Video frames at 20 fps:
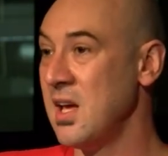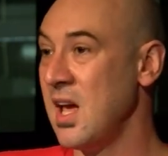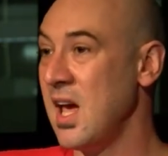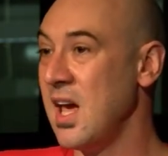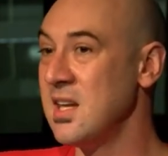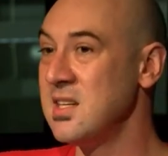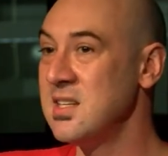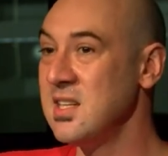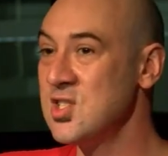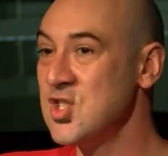
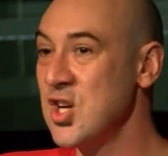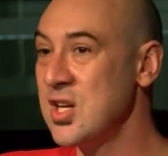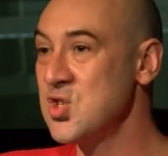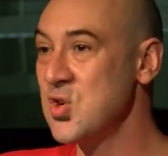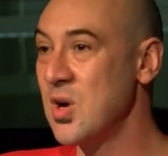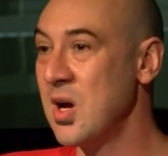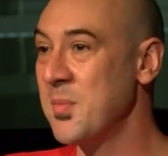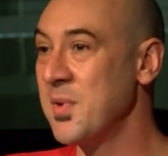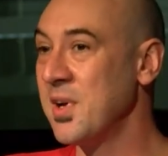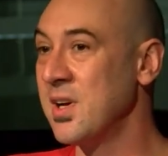And DJ
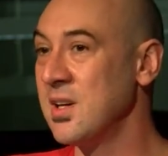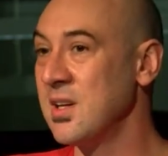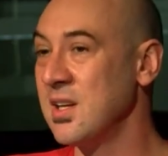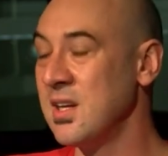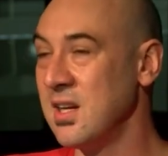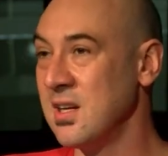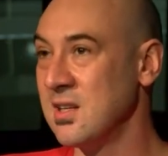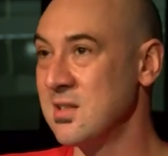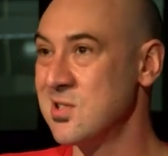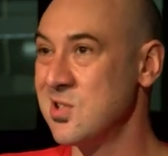Drama
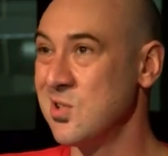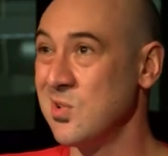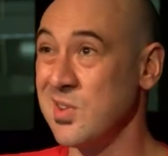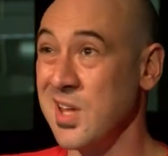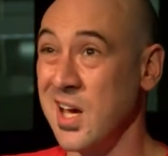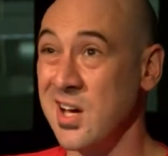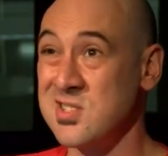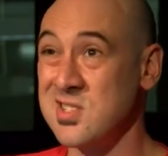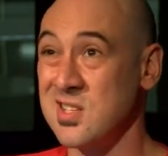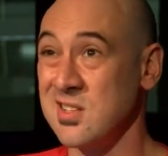in
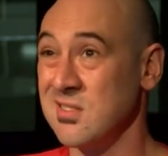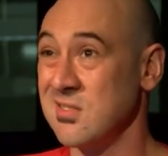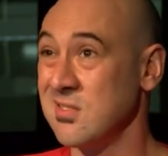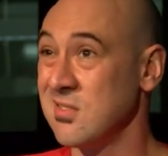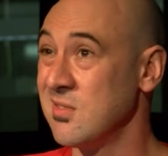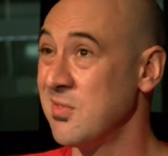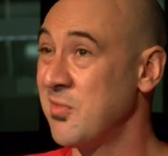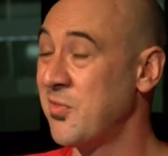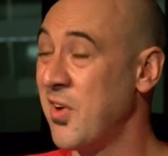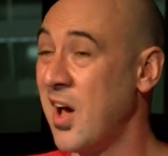
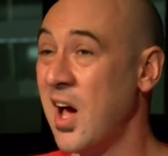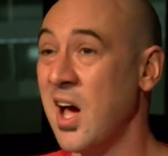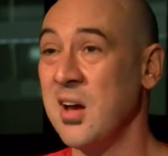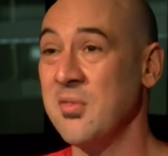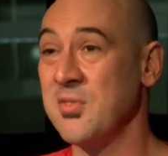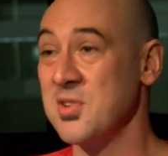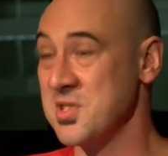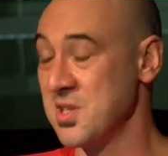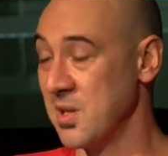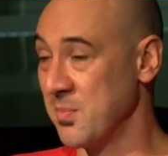2005
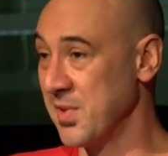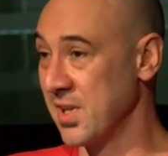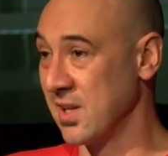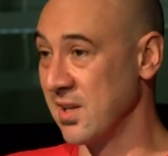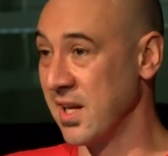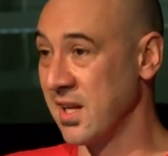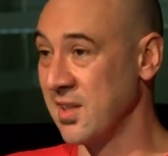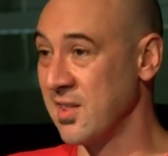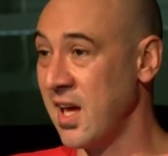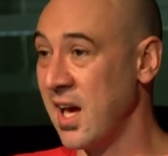or something
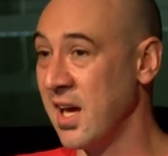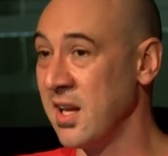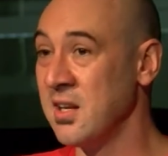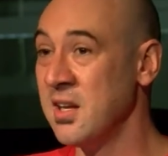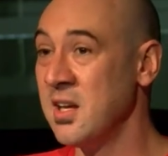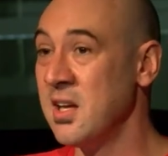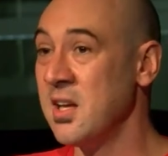like that,